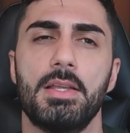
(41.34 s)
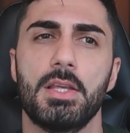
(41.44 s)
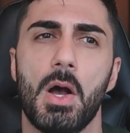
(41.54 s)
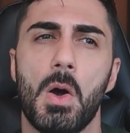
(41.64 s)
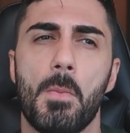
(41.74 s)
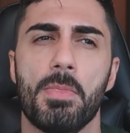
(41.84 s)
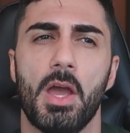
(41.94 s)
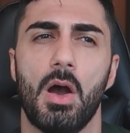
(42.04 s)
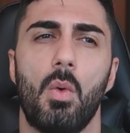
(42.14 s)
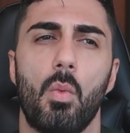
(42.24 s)
So
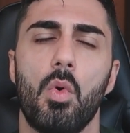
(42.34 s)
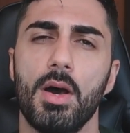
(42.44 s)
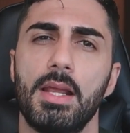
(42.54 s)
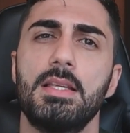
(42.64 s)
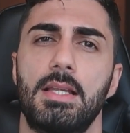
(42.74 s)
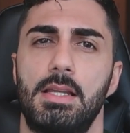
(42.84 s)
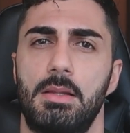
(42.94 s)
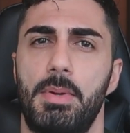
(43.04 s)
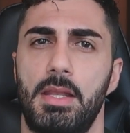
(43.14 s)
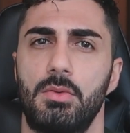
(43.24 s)
what is an
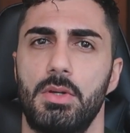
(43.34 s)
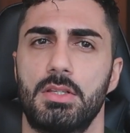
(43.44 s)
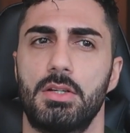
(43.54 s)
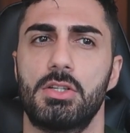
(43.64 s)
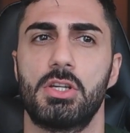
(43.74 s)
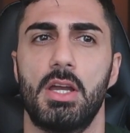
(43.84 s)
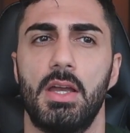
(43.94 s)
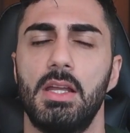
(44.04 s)
independent research?